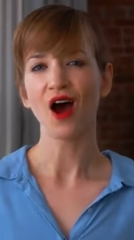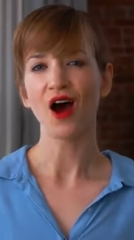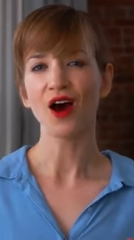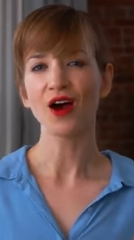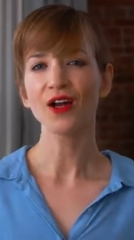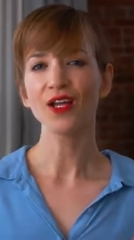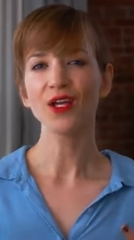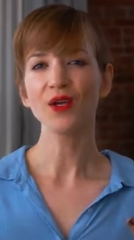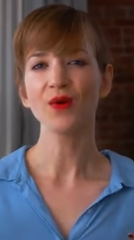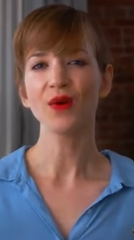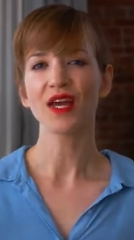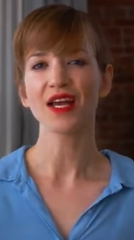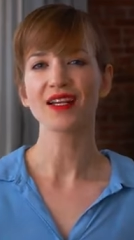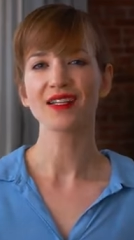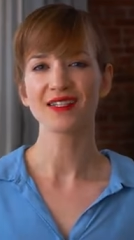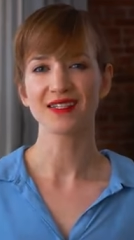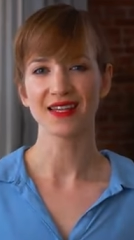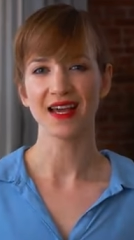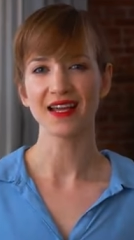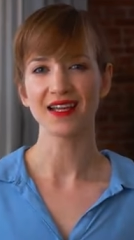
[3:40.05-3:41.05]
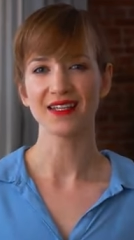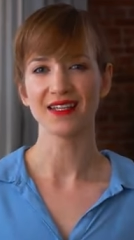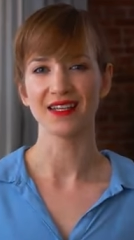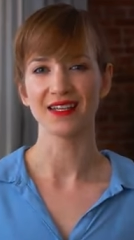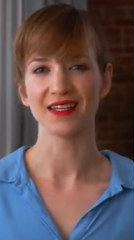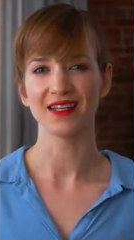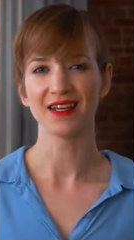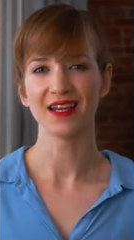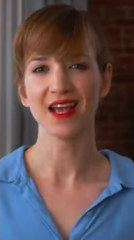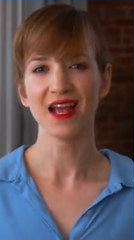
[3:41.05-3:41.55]
Are you
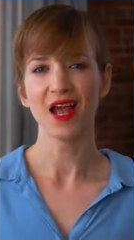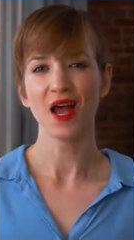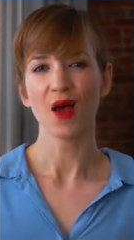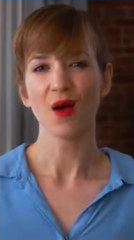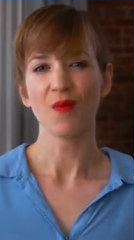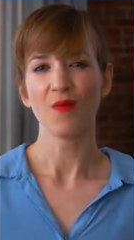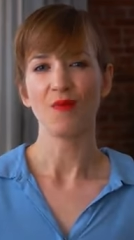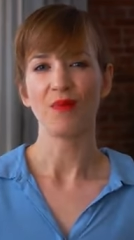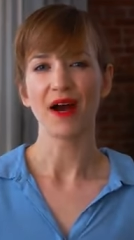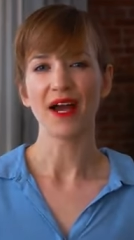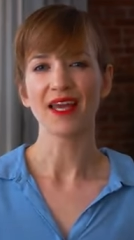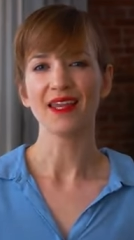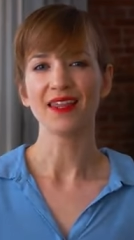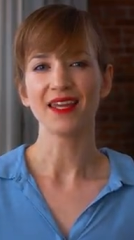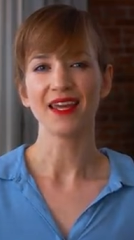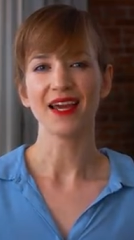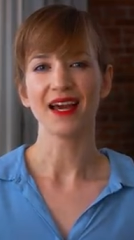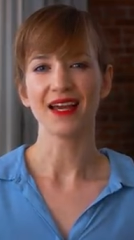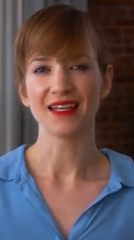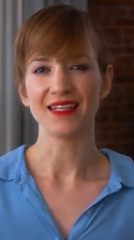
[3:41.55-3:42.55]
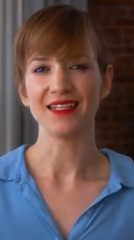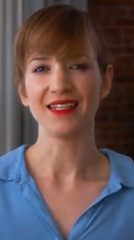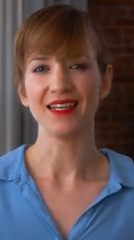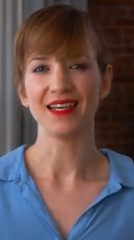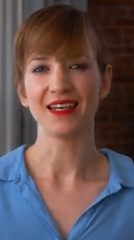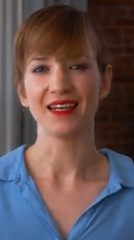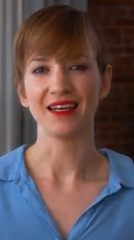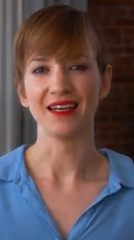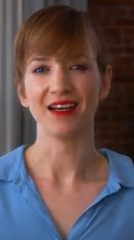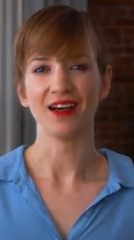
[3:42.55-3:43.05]
excited by the
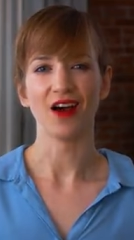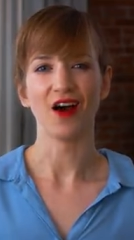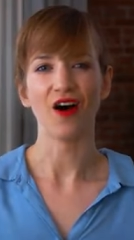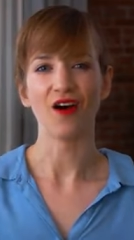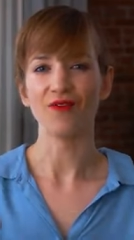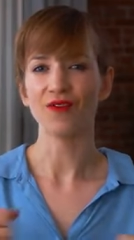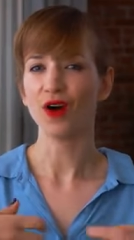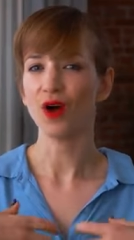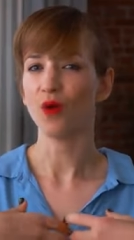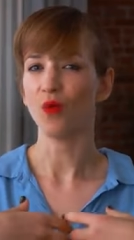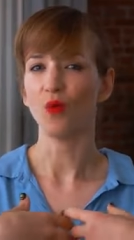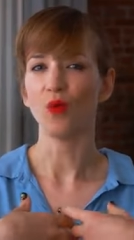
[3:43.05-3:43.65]
idea of